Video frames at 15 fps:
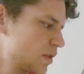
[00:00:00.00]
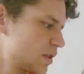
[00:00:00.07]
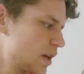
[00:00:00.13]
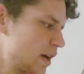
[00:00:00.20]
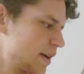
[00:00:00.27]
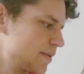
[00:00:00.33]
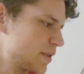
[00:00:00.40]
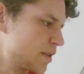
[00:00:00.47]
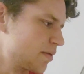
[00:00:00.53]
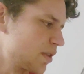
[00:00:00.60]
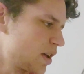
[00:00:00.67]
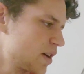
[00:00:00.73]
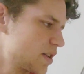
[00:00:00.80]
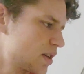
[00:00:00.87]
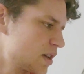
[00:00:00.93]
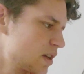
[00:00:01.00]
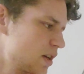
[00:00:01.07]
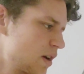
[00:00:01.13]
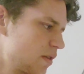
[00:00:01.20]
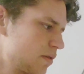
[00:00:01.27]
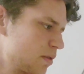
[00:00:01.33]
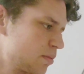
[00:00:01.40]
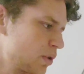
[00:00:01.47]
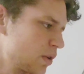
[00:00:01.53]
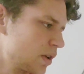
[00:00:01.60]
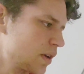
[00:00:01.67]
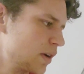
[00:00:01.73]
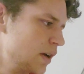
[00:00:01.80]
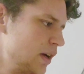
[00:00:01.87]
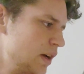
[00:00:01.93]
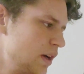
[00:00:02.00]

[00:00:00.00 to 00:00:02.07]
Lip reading: times the velocity of the bullet